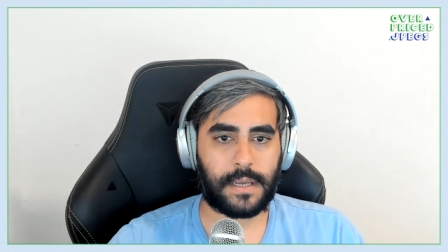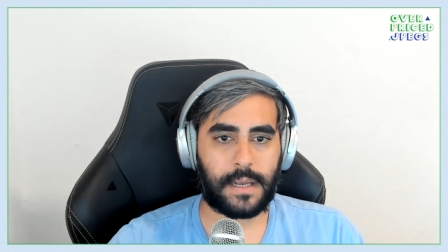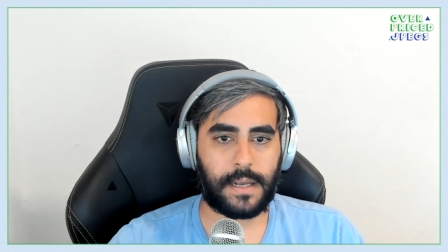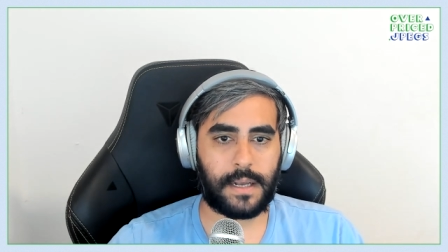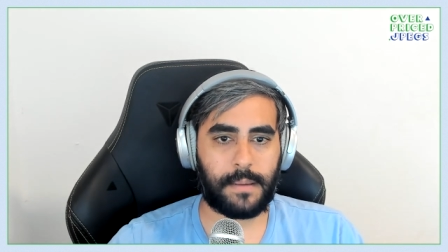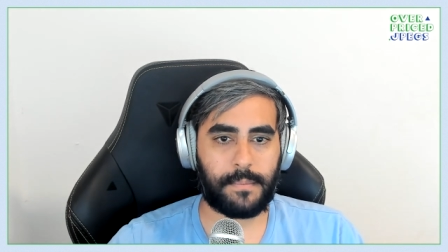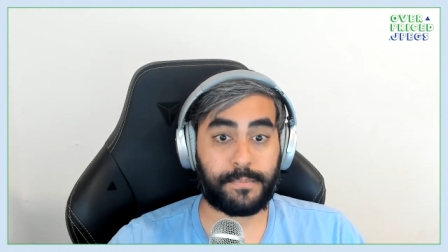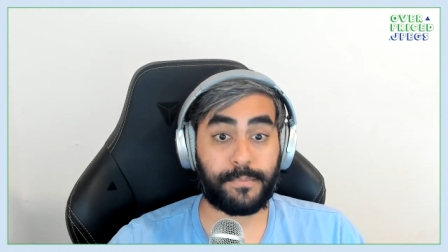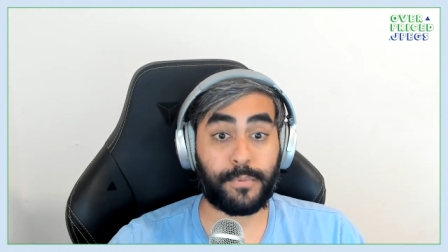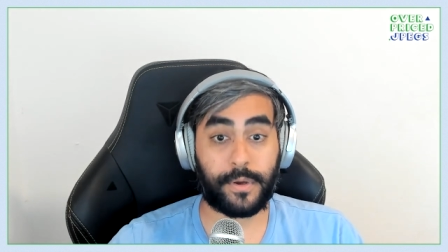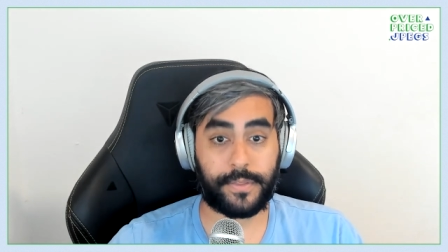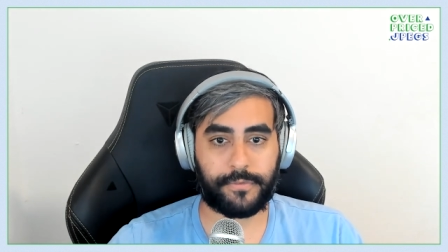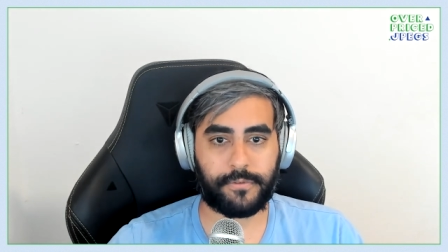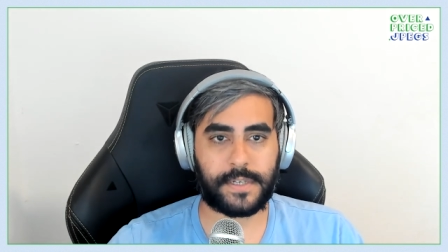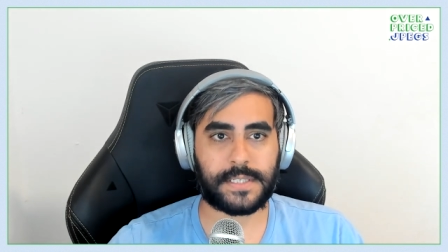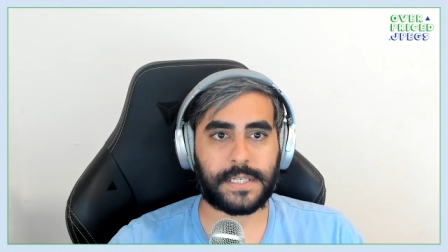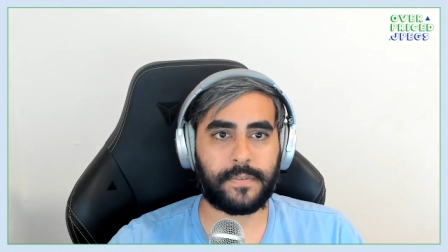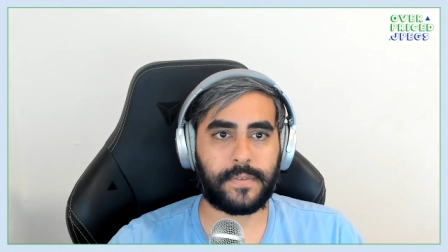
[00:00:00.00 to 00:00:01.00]
Um,
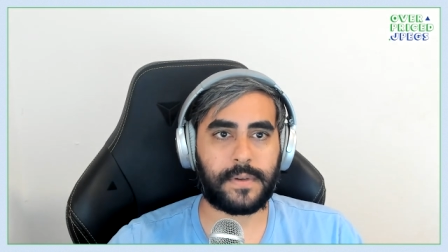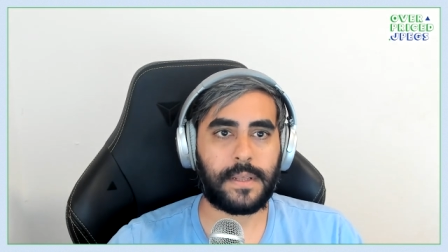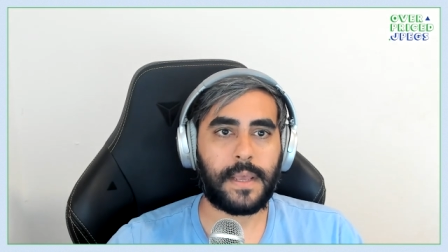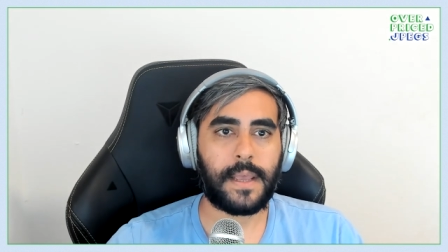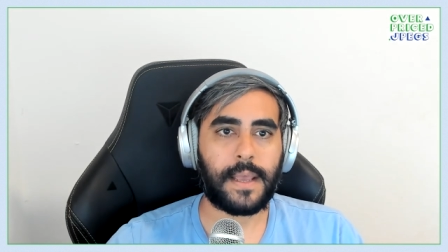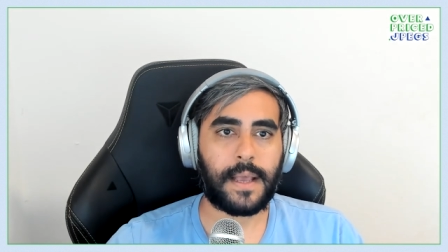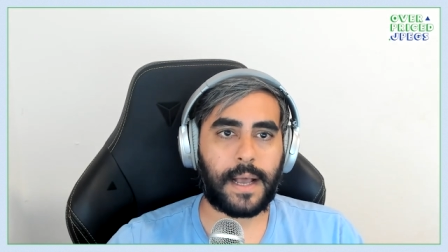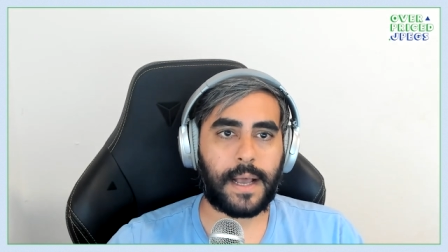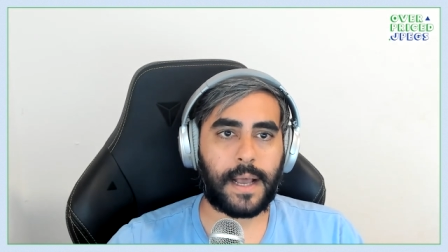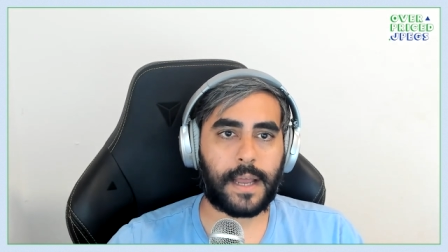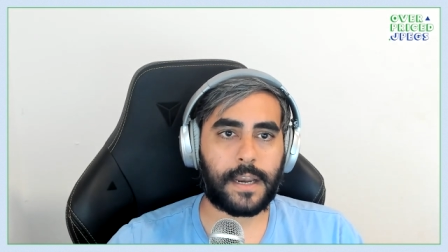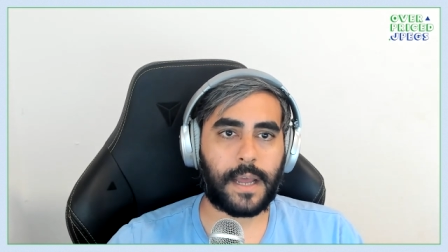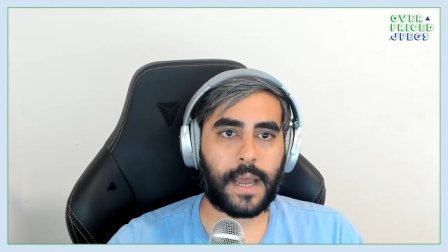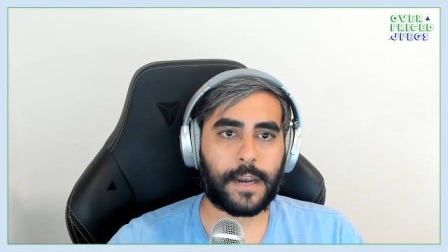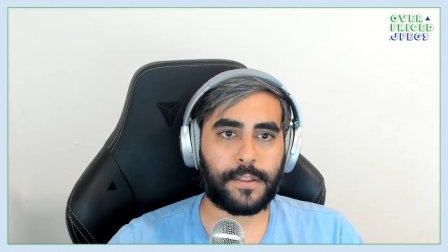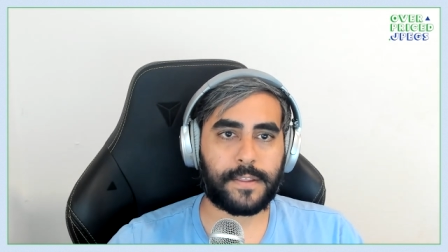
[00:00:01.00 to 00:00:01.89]
0.37. Uh, I, I,